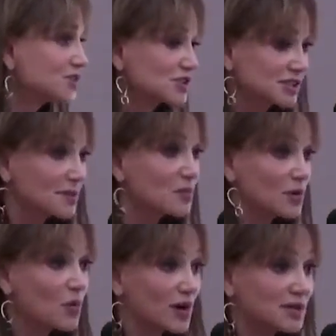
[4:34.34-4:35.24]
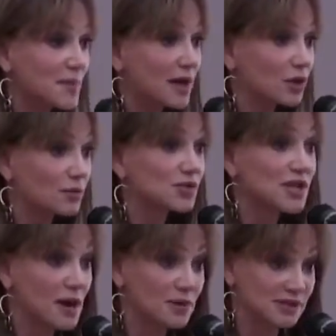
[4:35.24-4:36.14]
someone wanted to buy Laura
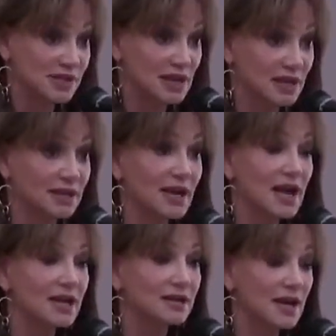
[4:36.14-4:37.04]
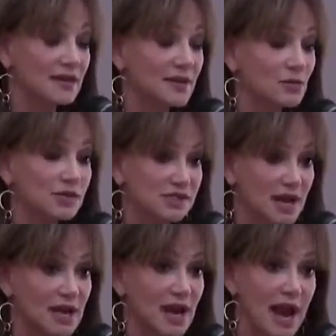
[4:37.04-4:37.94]
Mercier, I would sell it. And they were
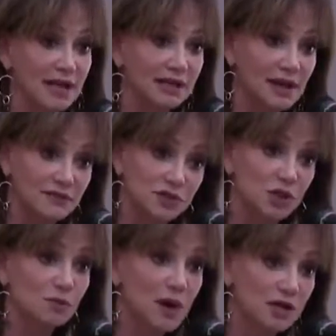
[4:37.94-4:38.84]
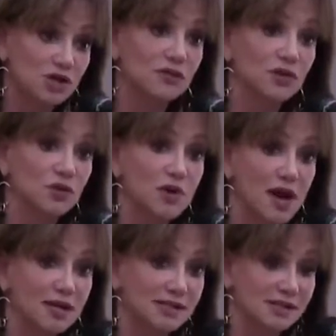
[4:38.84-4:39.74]
saying I had left too much in the
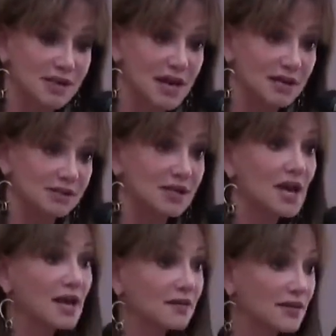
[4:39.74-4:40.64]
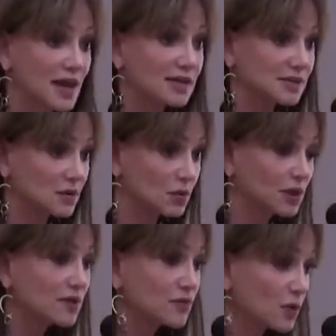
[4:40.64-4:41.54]
United States. That
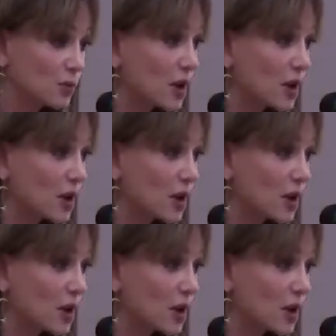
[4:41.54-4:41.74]
really for a